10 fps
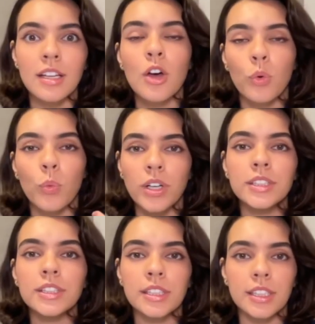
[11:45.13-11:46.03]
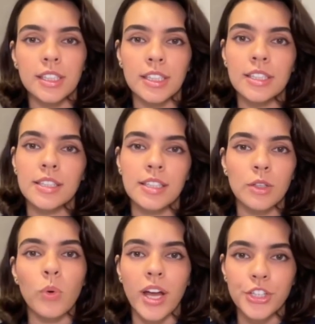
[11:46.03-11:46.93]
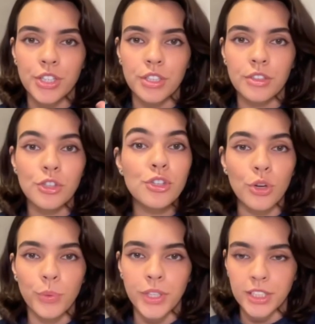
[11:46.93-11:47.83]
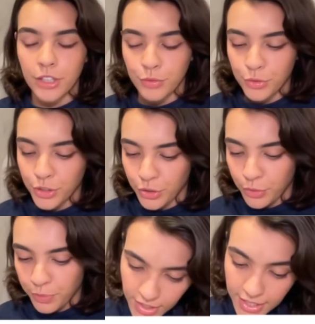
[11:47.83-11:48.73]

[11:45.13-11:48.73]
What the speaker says: What is the question showing there for you?